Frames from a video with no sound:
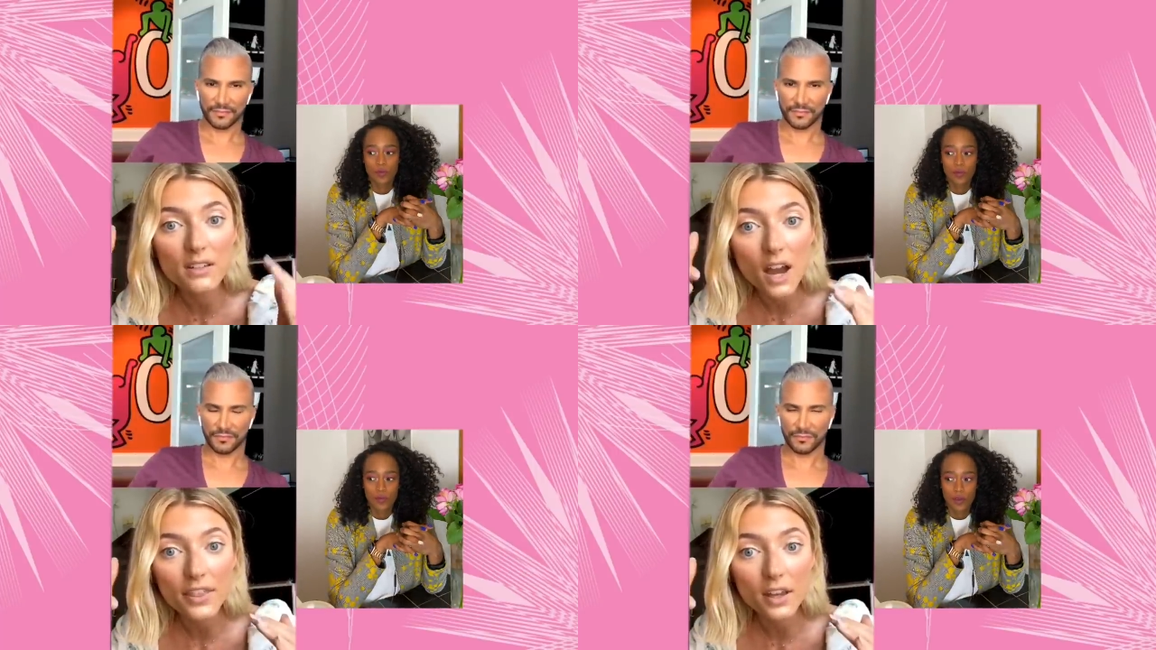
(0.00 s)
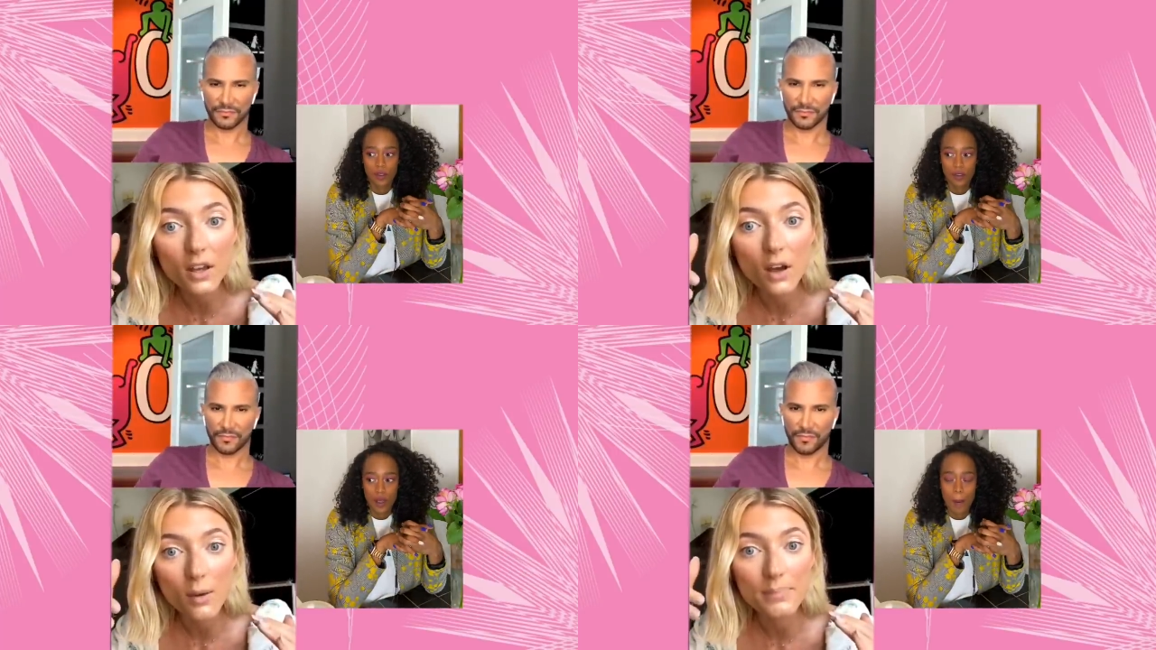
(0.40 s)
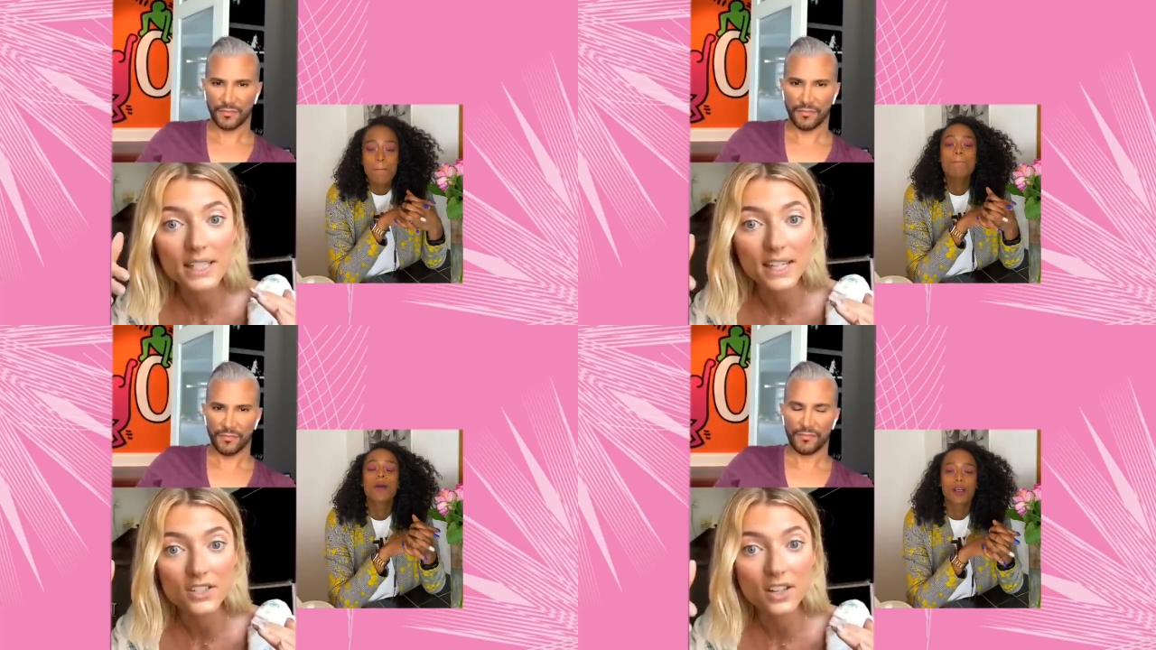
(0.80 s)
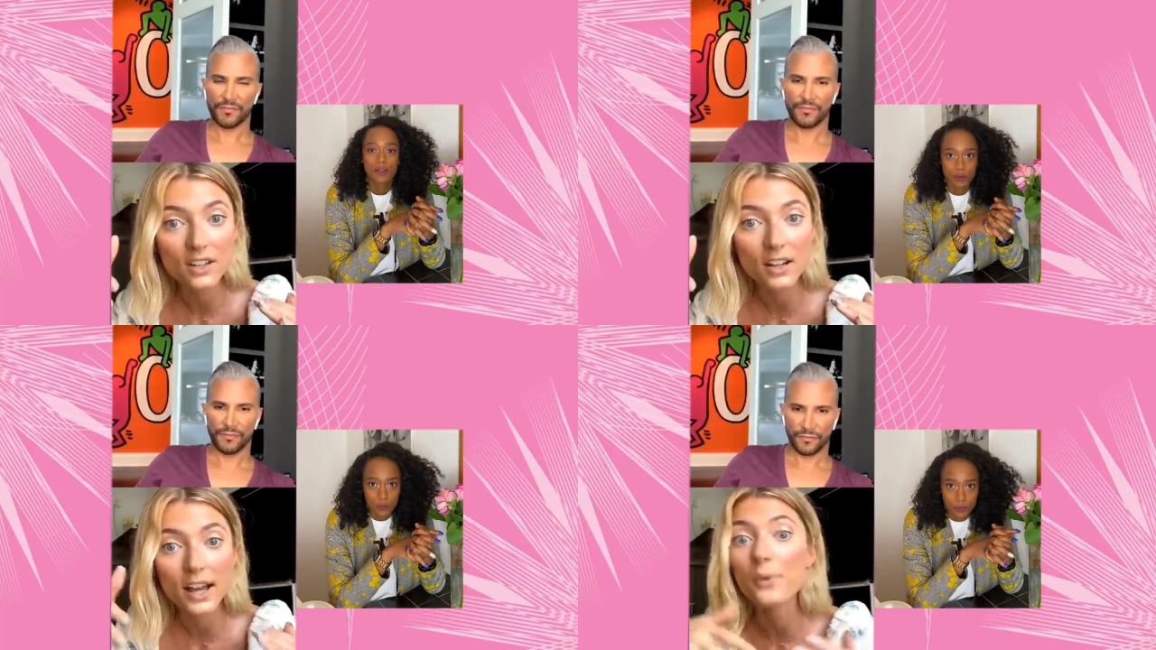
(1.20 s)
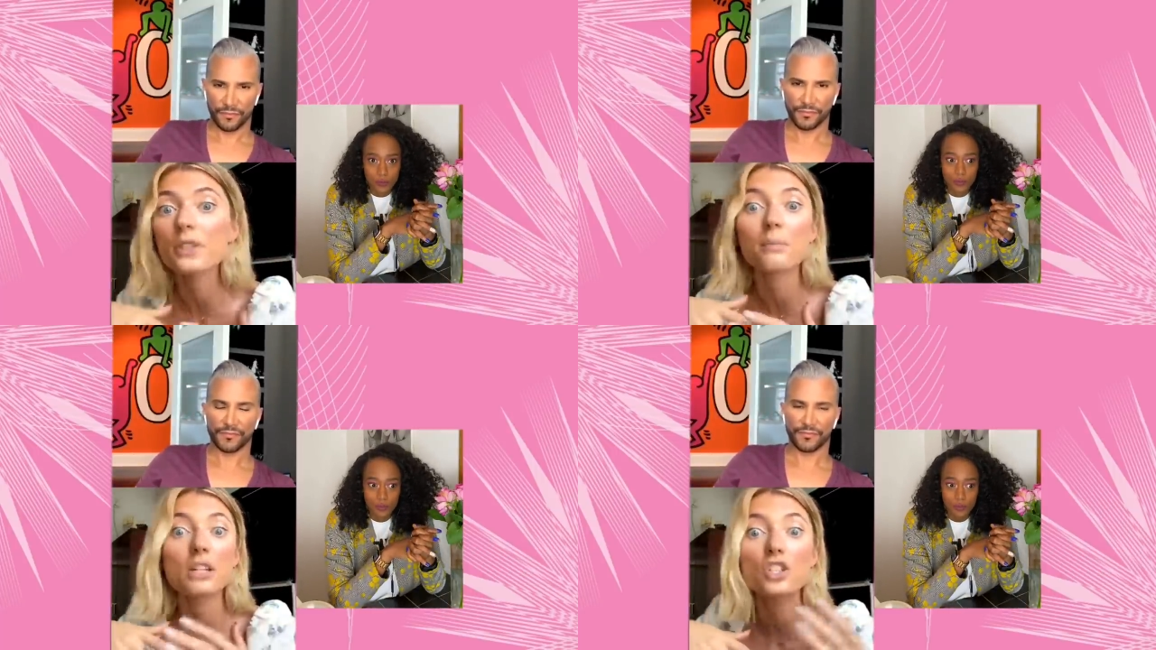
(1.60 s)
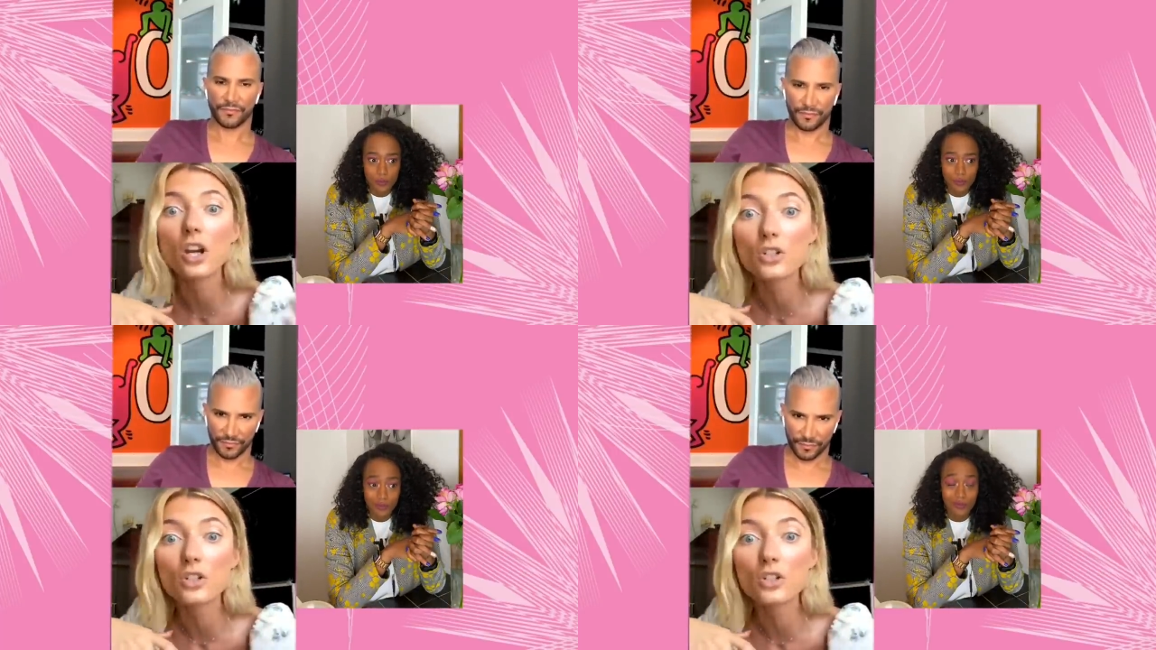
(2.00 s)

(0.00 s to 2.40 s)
Speaker 1: competition. Like I was going to be judged on this